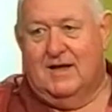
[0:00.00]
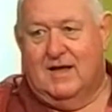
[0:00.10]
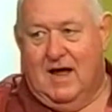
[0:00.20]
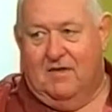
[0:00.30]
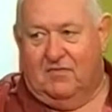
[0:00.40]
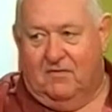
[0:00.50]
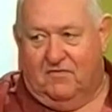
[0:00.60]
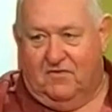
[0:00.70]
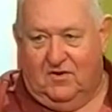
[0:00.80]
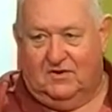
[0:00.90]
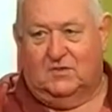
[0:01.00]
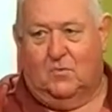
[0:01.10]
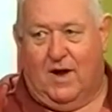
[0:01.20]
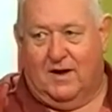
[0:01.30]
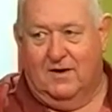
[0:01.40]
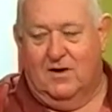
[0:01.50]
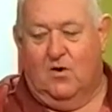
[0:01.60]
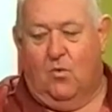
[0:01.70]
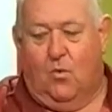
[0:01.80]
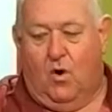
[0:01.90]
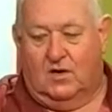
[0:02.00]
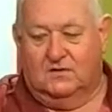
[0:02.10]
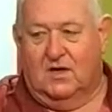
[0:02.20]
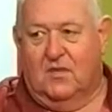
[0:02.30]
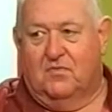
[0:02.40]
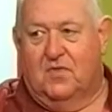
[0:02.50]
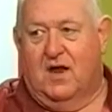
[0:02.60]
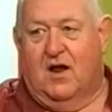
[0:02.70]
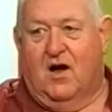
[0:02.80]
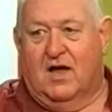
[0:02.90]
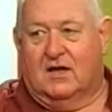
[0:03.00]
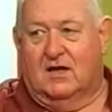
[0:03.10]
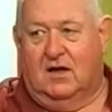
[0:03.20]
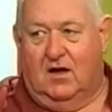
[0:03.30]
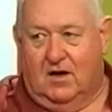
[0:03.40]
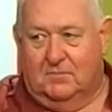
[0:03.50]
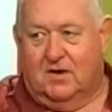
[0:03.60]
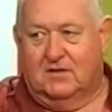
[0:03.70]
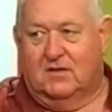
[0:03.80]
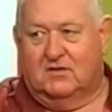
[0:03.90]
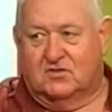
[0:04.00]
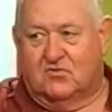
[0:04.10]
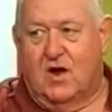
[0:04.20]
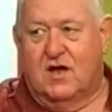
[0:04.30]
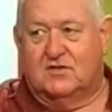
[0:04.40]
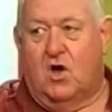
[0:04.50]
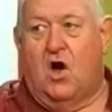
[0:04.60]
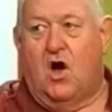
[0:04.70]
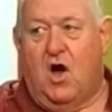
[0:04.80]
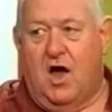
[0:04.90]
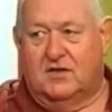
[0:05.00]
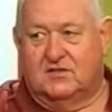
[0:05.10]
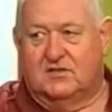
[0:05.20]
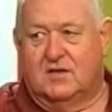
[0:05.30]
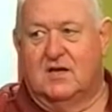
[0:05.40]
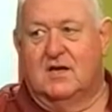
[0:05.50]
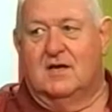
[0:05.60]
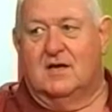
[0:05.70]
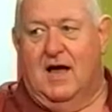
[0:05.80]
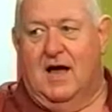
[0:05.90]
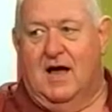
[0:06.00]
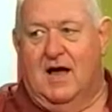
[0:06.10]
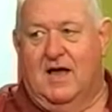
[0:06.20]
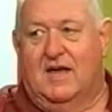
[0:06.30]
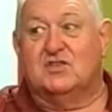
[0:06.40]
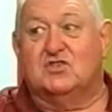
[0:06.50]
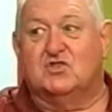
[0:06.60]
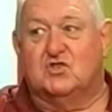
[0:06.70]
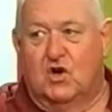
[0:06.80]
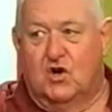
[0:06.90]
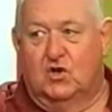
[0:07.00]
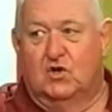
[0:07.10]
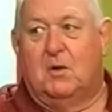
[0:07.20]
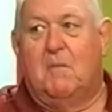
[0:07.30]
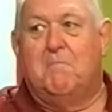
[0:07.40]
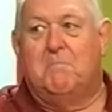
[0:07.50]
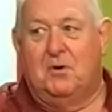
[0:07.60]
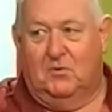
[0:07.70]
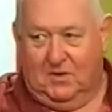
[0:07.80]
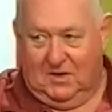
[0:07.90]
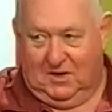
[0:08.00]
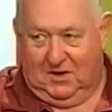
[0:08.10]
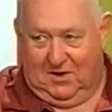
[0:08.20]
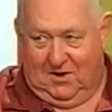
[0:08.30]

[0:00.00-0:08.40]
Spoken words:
And the first one was that I did Australia's highest external building